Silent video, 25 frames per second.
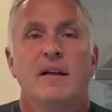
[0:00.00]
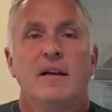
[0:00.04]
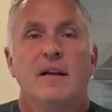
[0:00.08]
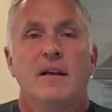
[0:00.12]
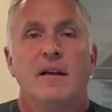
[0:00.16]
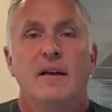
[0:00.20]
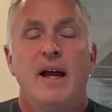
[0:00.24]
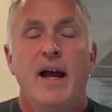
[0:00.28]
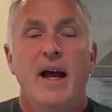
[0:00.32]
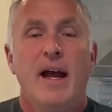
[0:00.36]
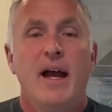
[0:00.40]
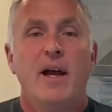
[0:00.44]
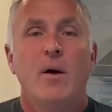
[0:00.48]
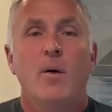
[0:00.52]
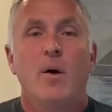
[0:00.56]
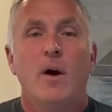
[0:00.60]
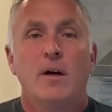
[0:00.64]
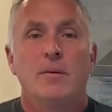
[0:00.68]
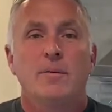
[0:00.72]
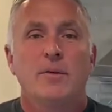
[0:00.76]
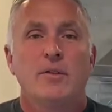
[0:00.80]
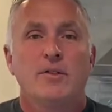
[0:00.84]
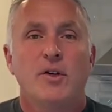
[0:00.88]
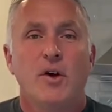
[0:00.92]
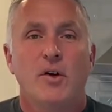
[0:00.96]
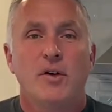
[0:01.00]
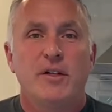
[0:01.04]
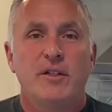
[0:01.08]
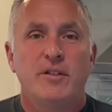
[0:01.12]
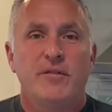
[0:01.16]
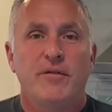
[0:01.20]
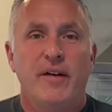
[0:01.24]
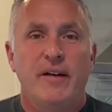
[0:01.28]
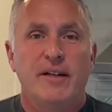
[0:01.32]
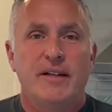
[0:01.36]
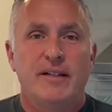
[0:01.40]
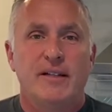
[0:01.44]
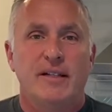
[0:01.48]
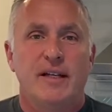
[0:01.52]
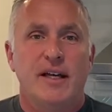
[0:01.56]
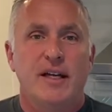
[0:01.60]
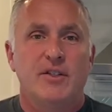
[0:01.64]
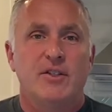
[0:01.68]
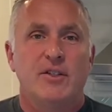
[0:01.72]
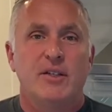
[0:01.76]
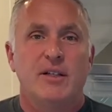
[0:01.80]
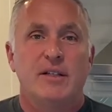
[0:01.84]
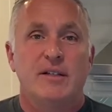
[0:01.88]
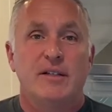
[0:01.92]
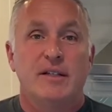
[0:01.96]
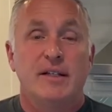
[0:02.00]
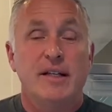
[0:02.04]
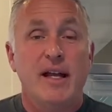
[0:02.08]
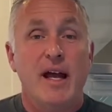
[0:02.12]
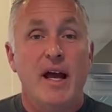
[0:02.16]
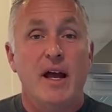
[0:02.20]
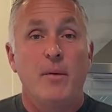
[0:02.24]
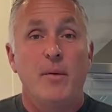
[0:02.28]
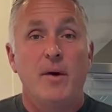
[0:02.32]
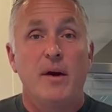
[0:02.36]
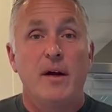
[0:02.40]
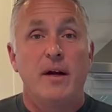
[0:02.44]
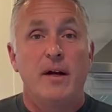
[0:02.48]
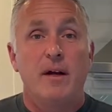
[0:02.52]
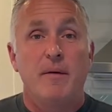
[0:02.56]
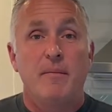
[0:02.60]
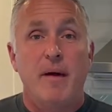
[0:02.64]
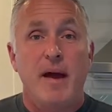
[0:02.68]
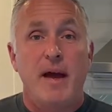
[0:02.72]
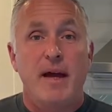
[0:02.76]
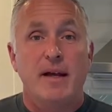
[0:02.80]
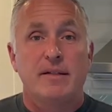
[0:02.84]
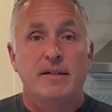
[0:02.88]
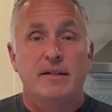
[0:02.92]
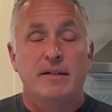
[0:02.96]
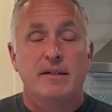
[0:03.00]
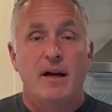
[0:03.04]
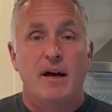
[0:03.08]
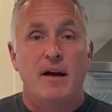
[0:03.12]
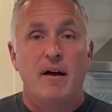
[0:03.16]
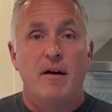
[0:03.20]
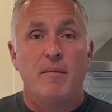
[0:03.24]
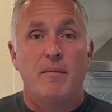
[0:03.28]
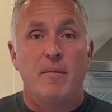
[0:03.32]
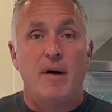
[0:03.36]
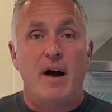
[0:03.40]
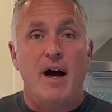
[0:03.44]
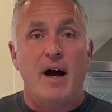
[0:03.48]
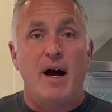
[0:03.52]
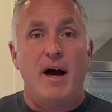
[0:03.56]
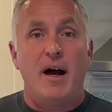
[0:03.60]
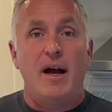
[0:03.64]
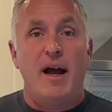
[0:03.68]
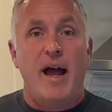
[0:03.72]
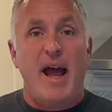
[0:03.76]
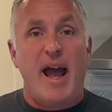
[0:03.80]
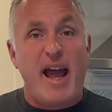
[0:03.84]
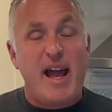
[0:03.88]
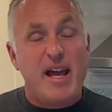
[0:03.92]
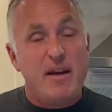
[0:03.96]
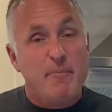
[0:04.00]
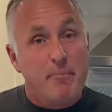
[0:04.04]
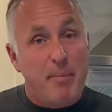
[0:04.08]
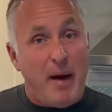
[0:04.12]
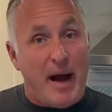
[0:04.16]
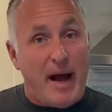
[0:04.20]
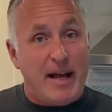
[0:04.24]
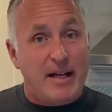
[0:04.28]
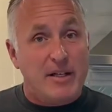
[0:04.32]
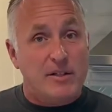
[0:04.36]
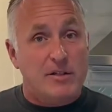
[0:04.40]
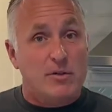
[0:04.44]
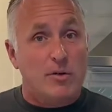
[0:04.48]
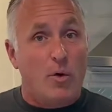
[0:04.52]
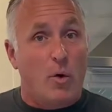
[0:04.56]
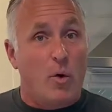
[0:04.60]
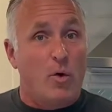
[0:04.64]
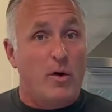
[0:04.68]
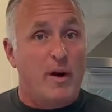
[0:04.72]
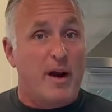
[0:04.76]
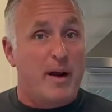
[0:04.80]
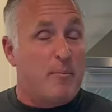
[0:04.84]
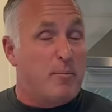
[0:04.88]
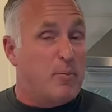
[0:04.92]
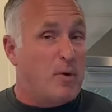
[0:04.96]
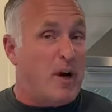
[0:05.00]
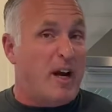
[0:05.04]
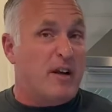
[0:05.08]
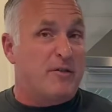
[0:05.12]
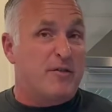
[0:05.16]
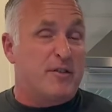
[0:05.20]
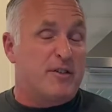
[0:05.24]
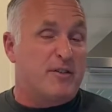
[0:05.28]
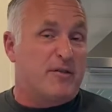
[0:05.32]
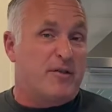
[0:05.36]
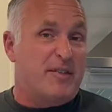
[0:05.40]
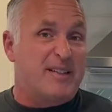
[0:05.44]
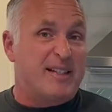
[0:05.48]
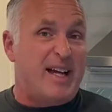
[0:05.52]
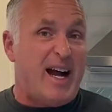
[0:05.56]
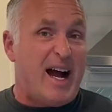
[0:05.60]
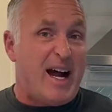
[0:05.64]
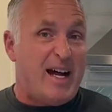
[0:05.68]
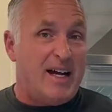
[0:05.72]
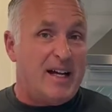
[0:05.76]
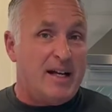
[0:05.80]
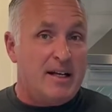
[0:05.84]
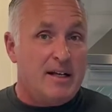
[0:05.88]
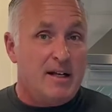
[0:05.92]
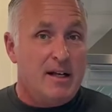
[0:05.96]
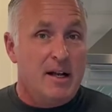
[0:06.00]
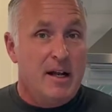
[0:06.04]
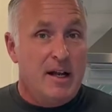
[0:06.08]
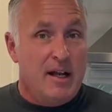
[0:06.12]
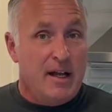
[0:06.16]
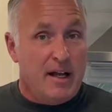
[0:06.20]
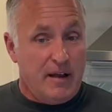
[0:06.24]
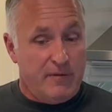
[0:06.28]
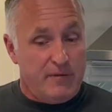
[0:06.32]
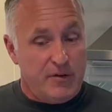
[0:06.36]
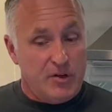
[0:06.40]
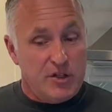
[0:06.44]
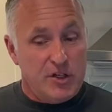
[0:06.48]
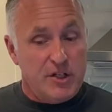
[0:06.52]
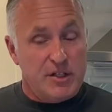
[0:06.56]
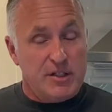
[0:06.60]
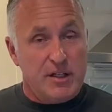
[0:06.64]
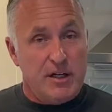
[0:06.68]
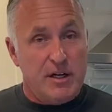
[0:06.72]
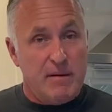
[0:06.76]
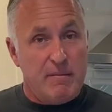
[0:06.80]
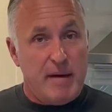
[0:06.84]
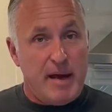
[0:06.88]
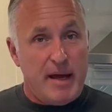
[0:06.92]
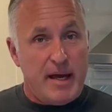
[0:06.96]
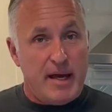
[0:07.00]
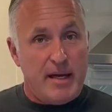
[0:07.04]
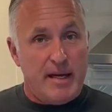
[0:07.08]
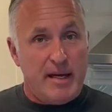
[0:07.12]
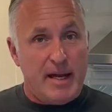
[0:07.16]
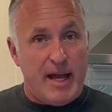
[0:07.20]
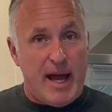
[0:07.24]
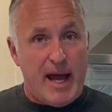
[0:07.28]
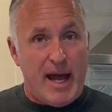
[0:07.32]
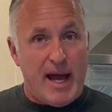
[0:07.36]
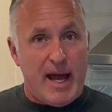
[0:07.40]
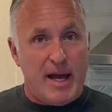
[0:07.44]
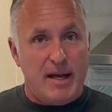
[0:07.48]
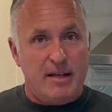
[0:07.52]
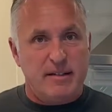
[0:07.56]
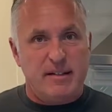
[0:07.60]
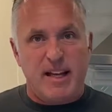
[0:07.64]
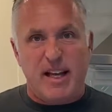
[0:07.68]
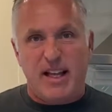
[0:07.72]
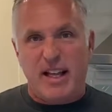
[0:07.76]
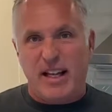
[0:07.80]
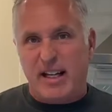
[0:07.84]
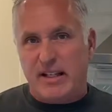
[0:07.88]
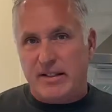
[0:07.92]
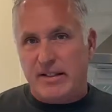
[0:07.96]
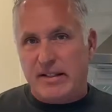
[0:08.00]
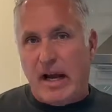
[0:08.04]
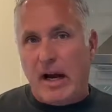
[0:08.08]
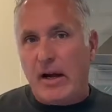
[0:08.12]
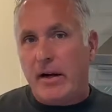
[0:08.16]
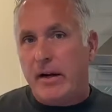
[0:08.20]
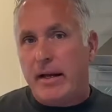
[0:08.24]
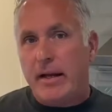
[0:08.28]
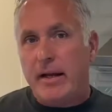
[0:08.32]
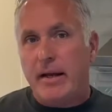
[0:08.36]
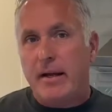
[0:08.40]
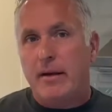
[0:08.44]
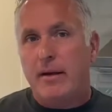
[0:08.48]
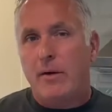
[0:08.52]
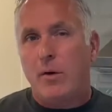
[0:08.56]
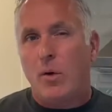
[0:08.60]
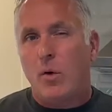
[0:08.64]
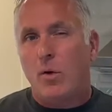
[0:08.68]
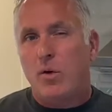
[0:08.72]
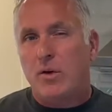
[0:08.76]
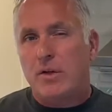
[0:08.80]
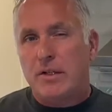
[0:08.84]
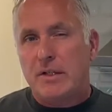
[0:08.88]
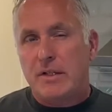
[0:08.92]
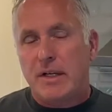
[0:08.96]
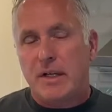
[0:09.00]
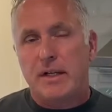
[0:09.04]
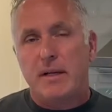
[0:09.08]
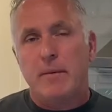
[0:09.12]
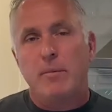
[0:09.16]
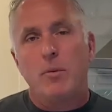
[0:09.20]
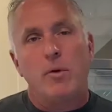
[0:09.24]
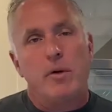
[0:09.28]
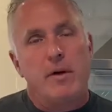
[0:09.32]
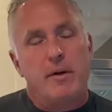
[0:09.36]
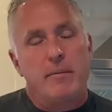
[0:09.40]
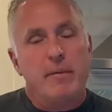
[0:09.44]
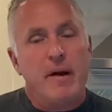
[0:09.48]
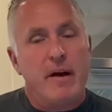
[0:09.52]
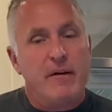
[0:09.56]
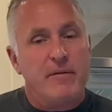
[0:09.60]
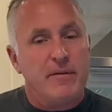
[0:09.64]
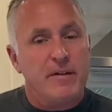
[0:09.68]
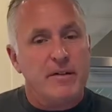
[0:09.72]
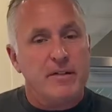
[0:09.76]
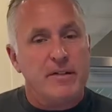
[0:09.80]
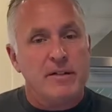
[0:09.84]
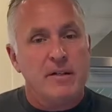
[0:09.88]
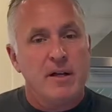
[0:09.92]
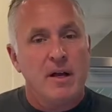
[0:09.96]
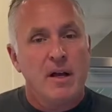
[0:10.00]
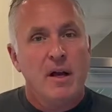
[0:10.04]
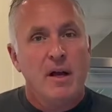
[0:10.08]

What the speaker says: Hey, welcome to Tony's Fitness Kitchen. Today we're going to make some egg bites or a breakfast frittata if you're just going to make it as a Saturday or Sunday morning breakfast.